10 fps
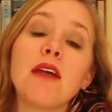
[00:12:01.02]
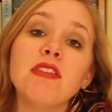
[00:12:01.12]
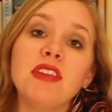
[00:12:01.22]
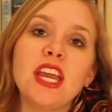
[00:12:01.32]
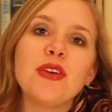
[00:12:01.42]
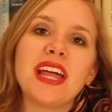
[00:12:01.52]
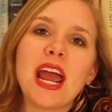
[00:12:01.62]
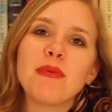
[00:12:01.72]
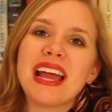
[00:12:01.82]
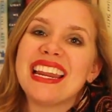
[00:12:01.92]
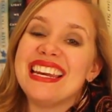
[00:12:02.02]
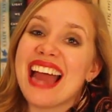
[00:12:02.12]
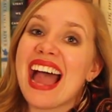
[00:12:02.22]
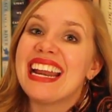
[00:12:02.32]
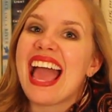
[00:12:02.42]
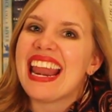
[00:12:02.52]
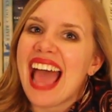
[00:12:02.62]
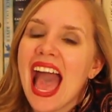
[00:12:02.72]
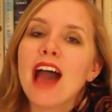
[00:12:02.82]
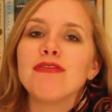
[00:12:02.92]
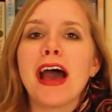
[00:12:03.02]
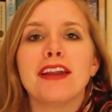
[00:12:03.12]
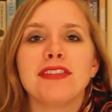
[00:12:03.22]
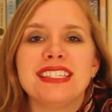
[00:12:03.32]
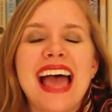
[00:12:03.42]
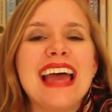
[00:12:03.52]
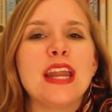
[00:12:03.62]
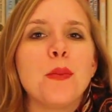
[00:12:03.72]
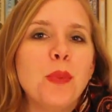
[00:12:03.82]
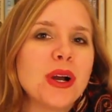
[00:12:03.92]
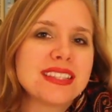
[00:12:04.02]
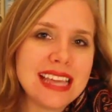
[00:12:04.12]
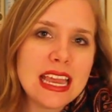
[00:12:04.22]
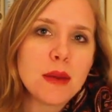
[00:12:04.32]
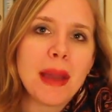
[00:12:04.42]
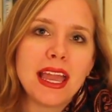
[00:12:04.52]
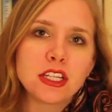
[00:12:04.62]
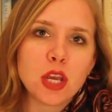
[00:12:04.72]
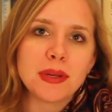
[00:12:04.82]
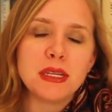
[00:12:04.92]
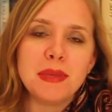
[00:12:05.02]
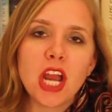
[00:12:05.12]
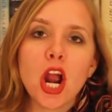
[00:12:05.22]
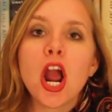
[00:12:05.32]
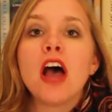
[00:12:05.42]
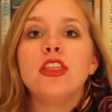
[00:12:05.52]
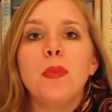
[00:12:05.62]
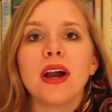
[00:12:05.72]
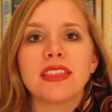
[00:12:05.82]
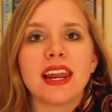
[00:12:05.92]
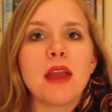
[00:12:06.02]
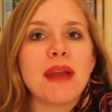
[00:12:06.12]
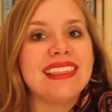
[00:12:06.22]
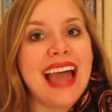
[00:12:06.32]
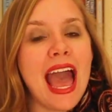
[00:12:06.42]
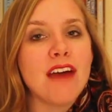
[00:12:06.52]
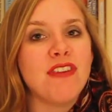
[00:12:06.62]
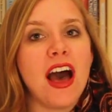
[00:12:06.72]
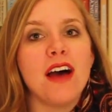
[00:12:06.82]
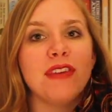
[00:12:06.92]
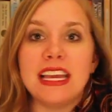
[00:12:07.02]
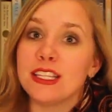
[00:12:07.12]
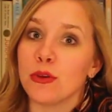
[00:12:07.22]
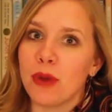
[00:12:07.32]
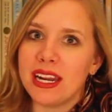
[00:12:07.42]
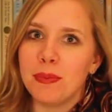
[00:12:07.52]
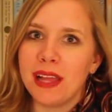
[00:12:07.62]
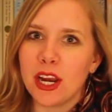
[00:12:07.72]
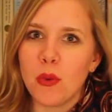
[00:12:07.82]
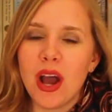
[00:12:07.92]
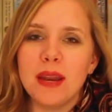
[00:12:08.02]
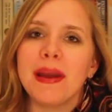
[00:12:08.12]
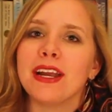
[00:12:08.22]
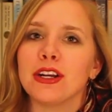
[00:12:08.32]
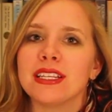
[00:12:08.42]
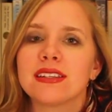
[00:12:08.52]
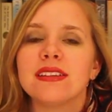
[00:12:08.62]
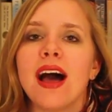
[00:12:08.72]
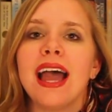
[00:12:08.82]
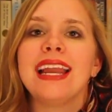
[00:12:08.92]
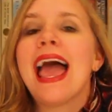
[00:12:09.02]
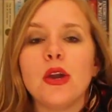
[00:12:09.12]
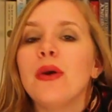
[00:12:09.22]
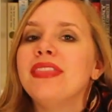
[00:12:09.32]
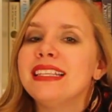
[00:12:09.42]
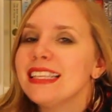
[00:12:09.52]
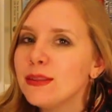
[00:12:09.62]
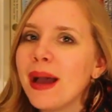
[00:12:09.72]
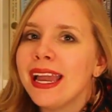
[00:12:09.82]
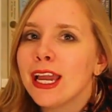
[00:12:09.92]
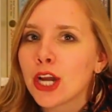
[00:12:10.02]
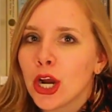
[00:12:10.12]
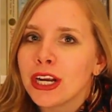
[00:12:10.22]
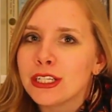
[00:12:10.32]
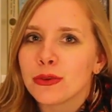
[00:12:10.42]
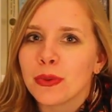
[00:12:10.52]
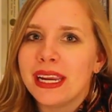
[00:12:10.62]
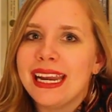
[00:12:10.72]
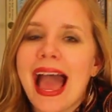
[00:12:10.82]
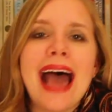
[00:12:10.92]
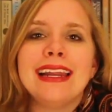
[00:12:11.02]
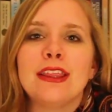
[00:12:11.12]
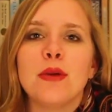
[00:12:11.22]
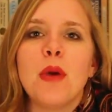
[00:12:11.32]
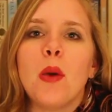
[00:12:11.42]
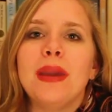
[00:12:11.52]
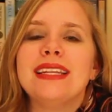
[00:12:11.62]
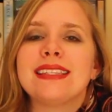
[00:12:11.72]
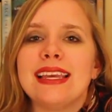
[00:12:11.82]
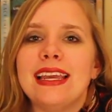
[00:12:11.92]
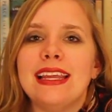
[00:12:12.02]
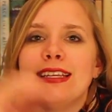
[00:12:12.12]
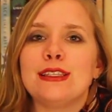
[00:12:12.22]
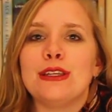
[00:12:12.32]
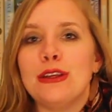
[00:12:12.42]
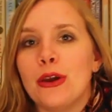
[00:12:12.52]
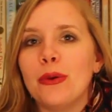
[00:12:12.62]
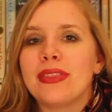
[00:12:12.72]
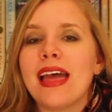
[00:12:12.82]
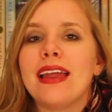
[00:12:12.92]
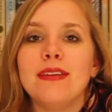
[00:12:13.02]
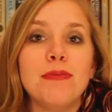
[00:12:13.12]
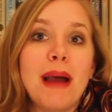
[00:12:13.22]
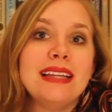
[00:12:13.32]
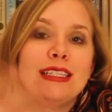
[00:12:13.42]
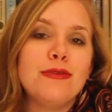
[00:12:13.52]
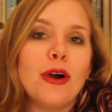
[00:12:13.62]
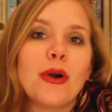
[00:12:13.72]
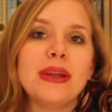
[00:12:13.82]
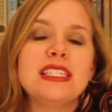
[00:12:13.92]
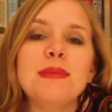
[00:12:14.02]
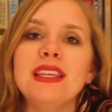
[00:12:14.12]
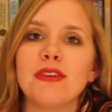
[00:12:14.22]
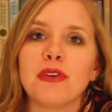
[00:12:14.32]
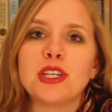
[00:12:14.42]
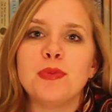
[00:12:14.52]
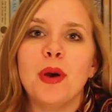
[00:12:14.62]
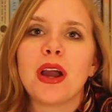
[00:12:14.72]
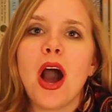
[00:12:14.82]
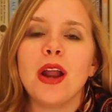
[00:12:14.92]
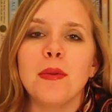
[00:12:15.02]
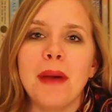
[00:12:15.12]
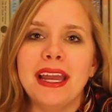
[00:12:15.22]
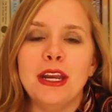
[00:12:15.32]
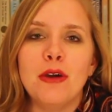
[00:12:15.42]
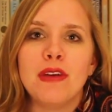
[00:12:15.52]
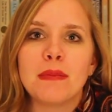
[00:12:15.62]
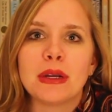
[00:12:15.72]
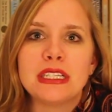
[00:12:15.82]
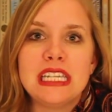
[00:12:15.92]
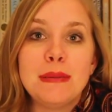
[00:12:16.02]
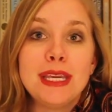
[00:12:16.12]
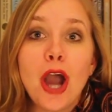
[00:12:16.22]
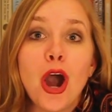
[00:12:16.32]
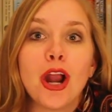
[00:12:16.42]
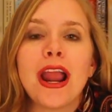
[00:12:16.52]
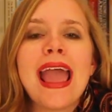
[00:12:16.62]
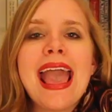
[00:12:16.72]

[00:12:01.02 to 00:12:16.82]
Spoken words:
of the video that I read 9.5 out of the 10 books in my October TBR. The book that I read the half of is Ready Player One by Ernest Cline. So this is my current read at the moment. It is, you know, then by default going to be the first book on my November TBR,